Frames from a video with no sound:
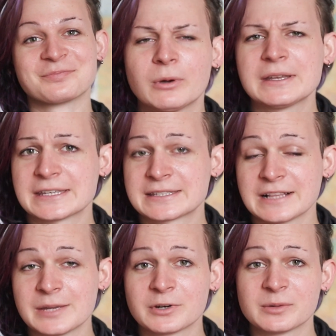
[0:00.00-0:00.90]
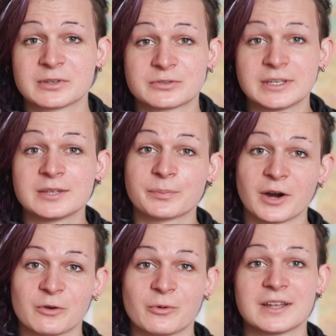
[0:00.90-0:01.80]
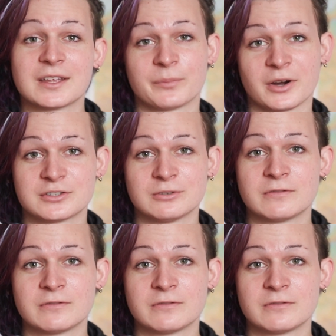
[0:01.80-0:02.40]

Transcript: Quick disclaimer, between part 1 and part 2